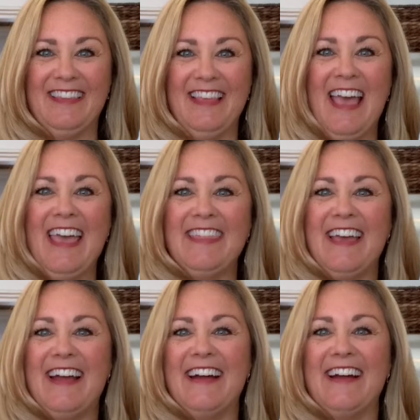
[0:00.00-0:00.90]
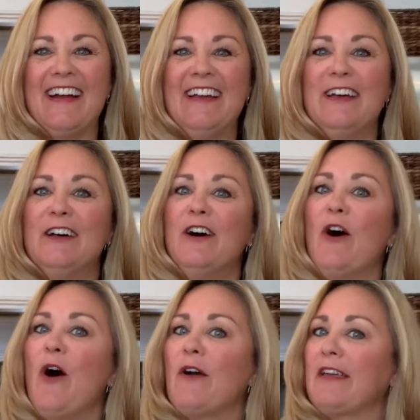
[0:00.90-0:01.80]
Hey there!
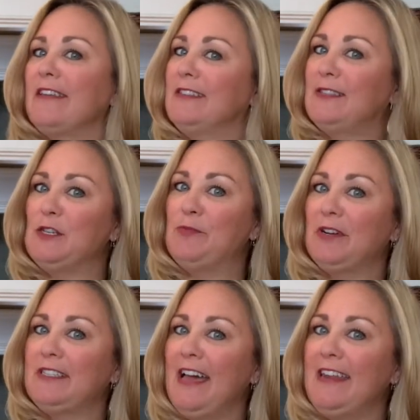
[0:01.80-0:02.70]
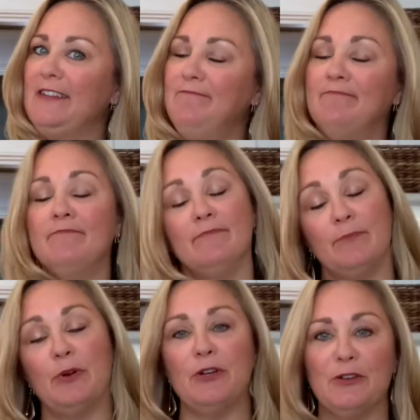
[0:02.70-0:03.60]
Super excited,
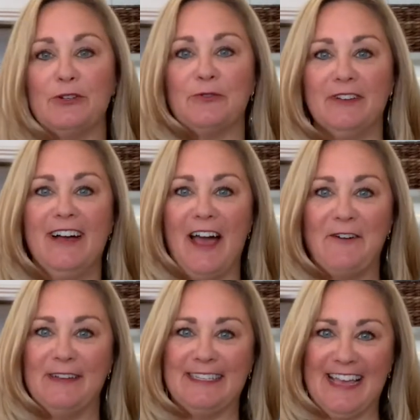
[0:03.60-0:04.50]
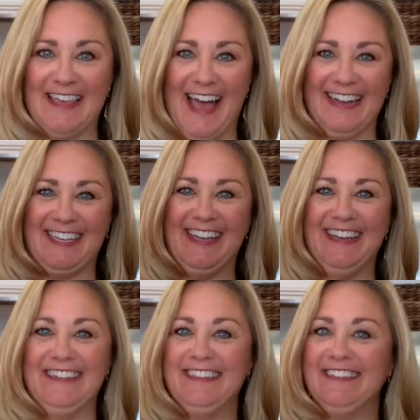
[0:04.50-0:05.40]
per usual. I always say that.
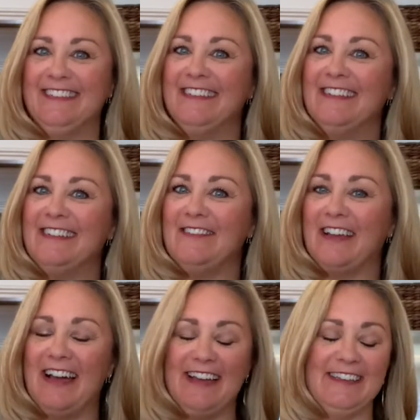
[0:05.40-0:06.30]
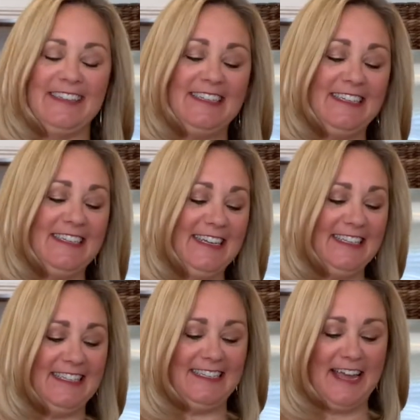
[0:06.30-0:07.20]
You guys, today's
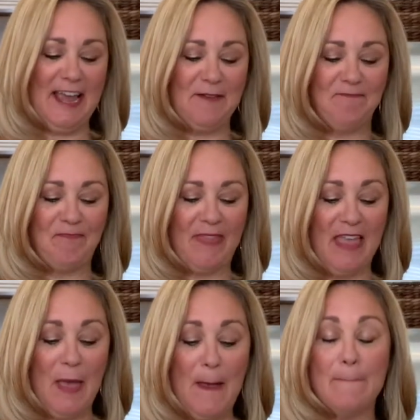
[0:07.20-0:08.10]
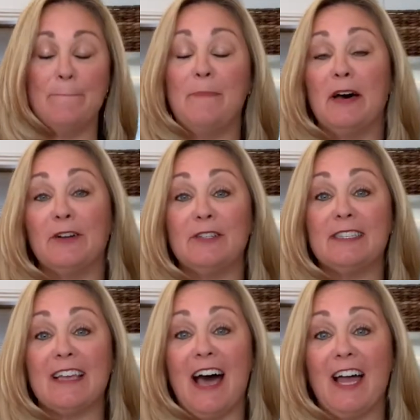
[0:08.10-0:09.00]
the day.
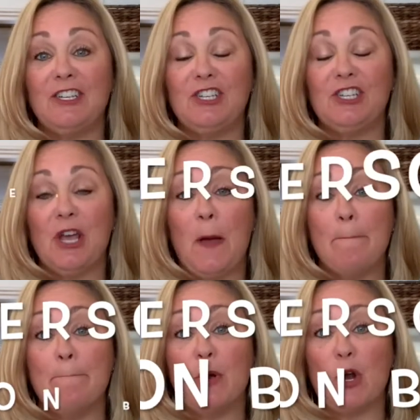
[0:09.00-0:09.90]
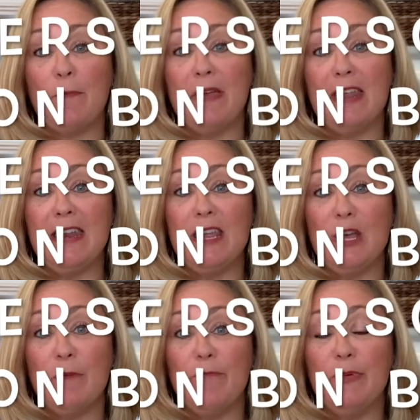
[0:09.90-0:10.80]
Butterscotch
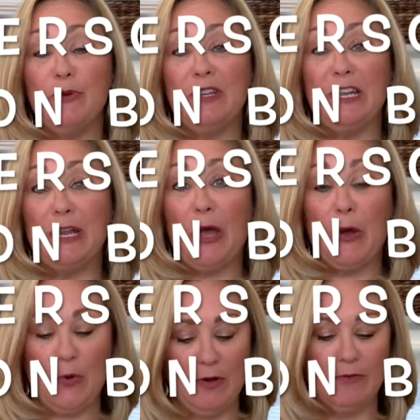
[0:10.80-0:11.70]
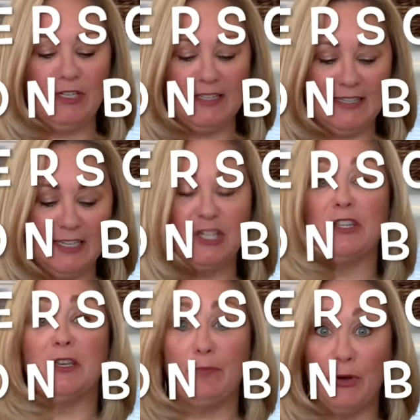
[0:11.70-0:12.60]
Bourbon Budino, which is
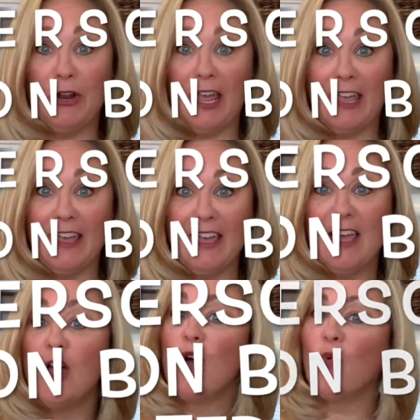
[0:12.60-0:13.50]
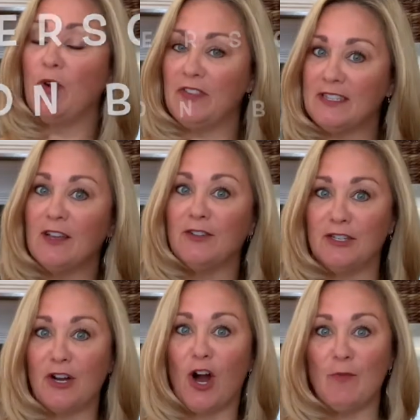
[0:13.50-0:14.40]
essentially pudding with a
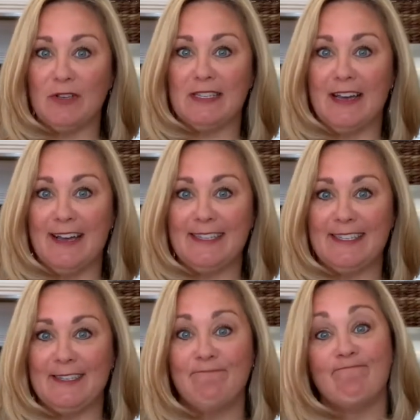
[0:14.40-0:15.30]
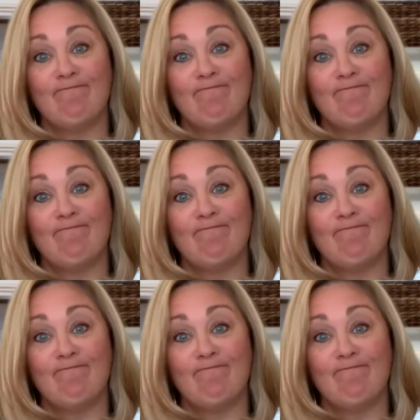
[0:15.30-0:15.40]
salted caramel sauce.